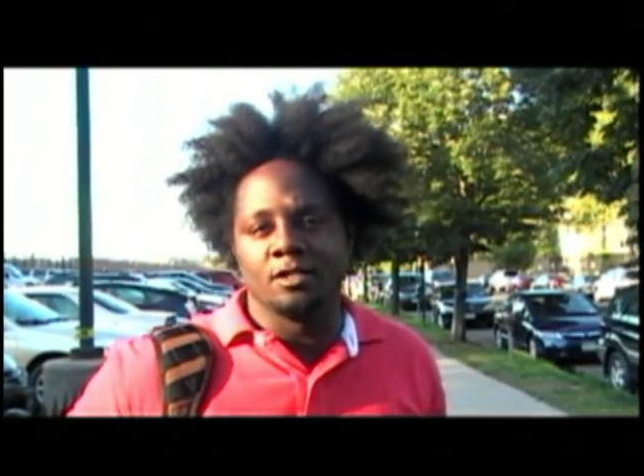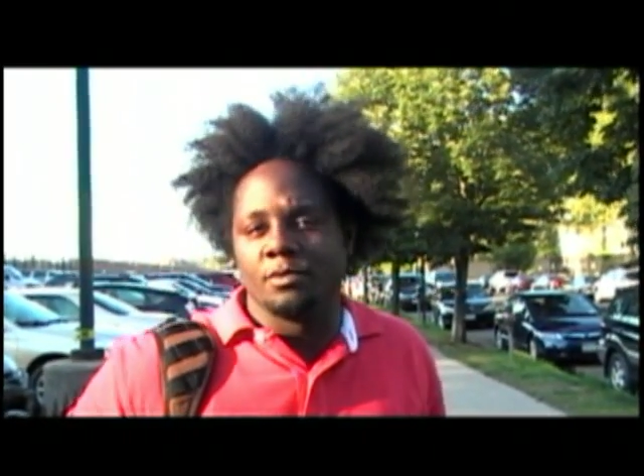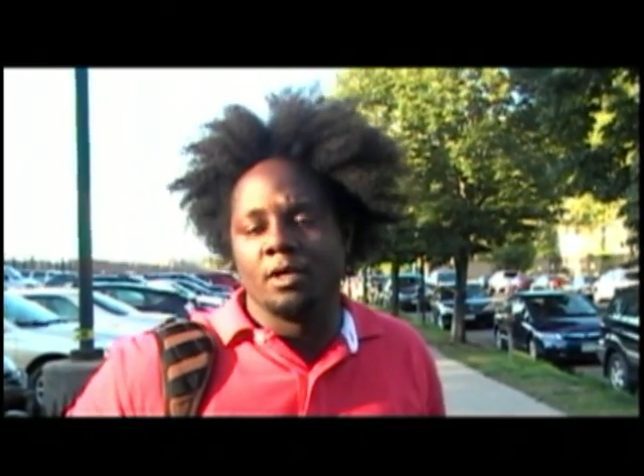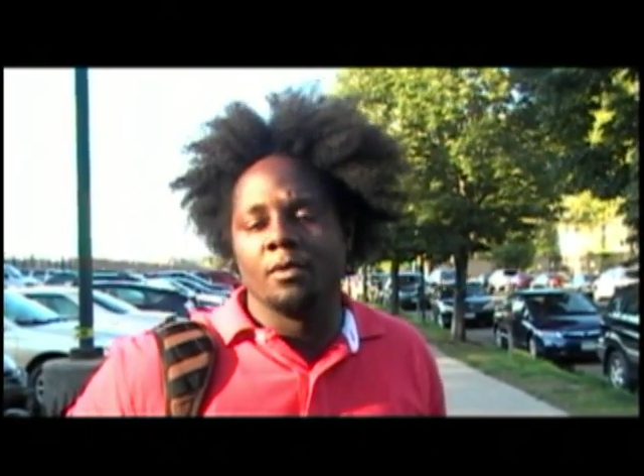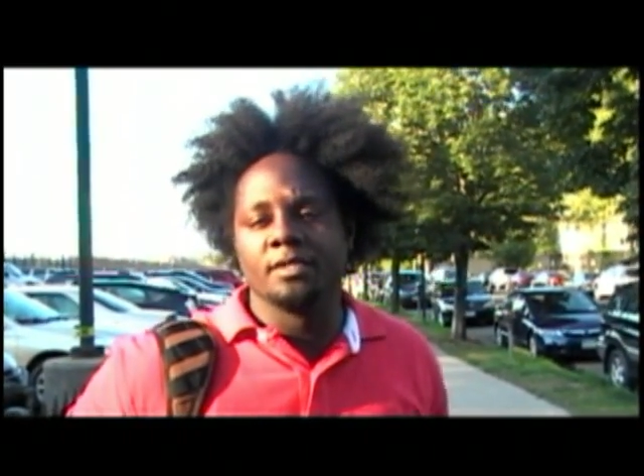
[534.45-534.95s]

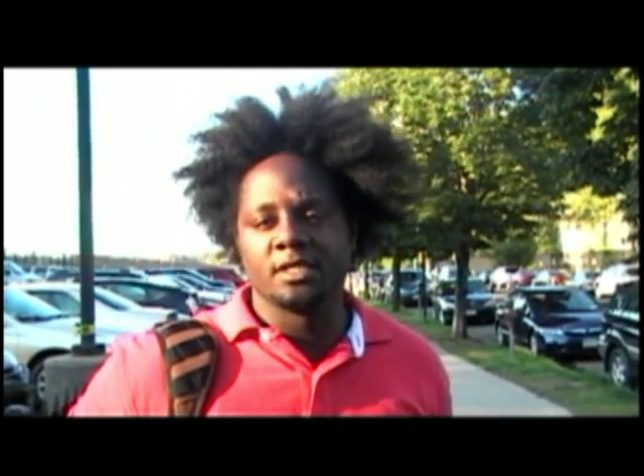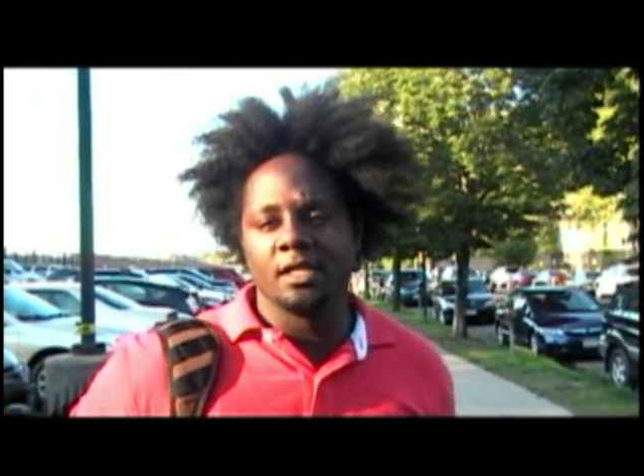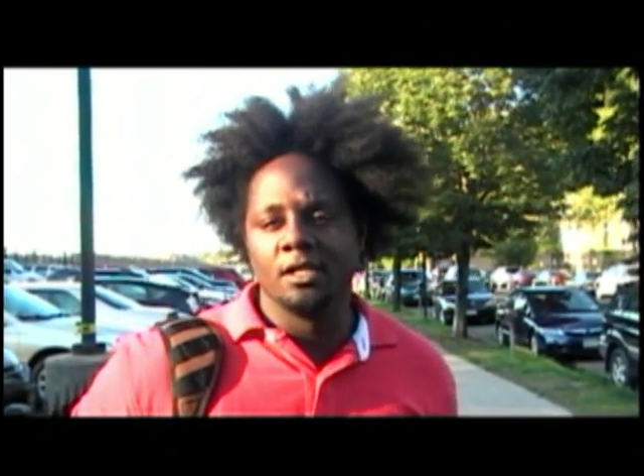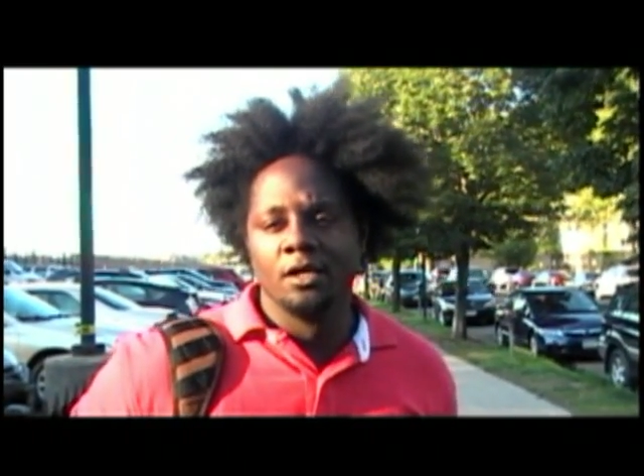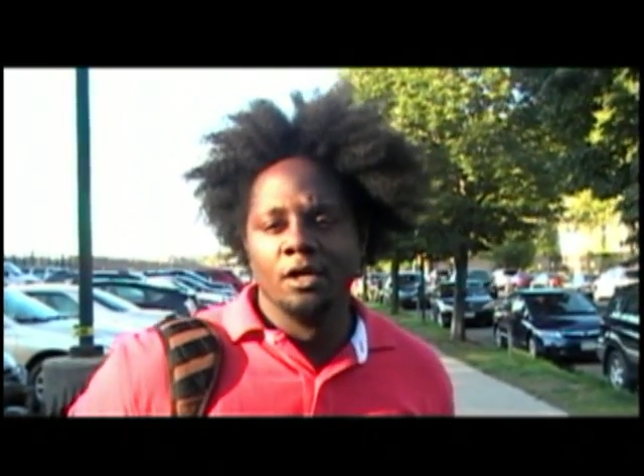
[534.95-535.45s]
because we always
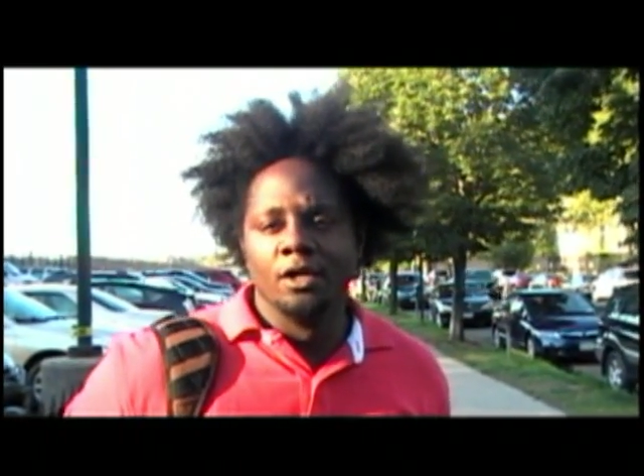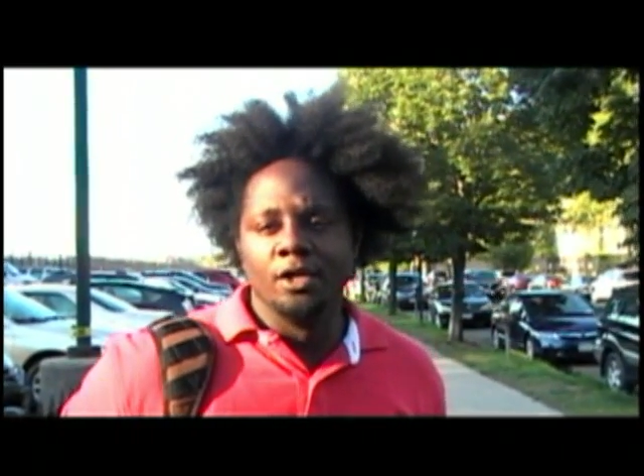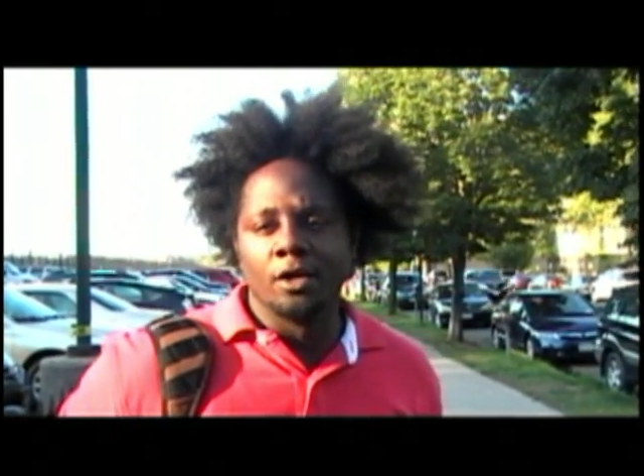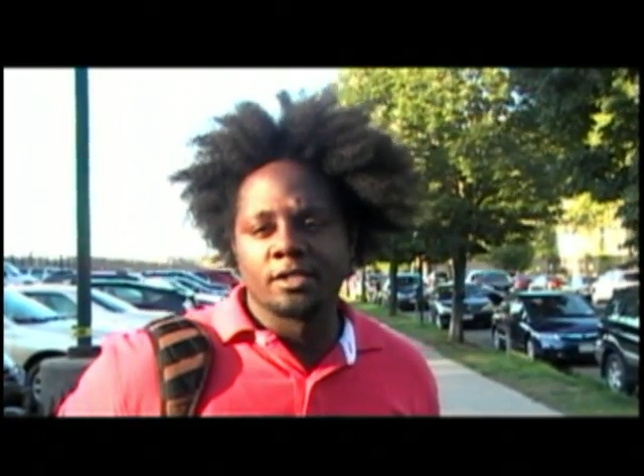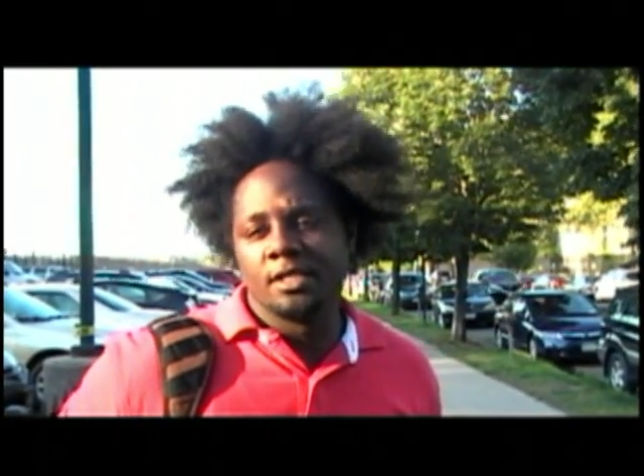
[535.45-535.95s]
say
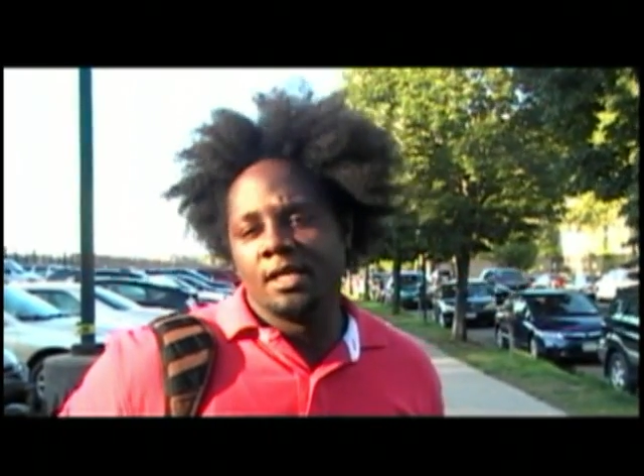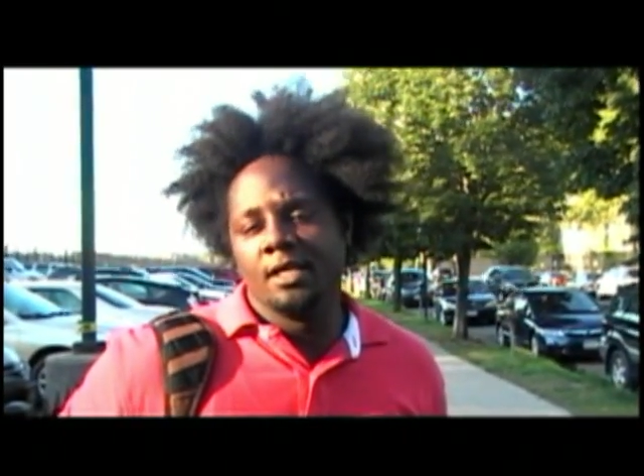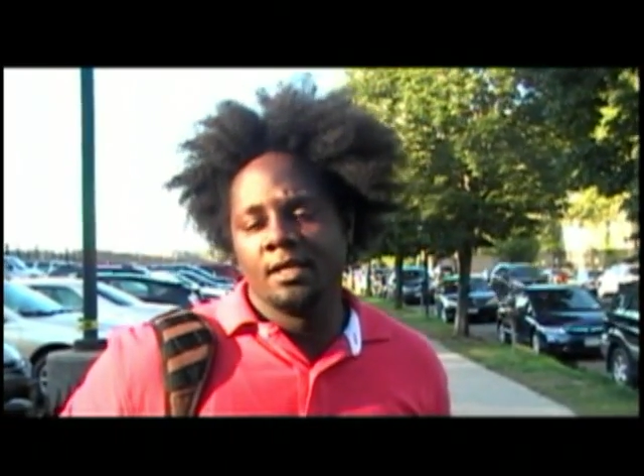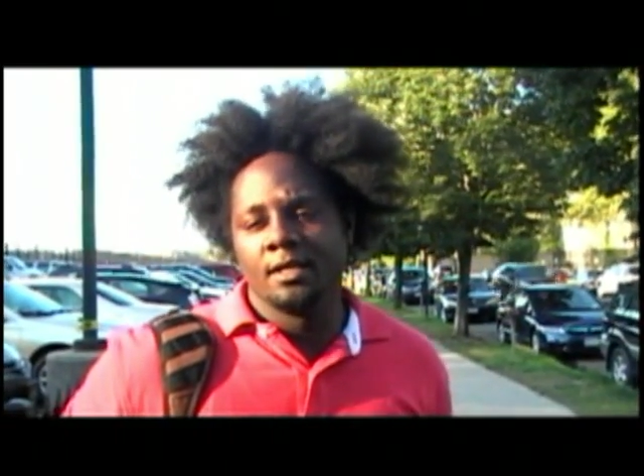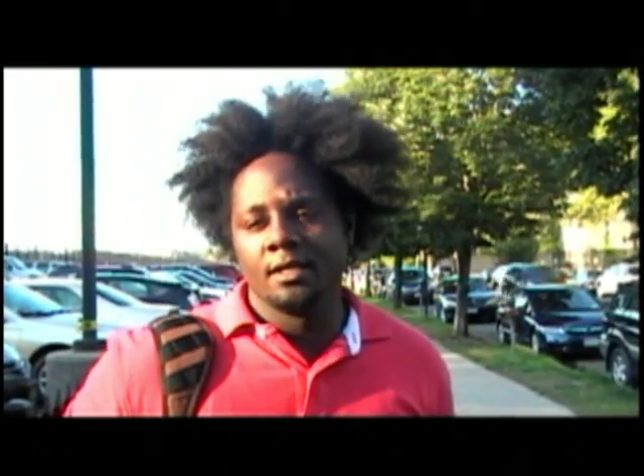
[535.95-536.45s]
New York City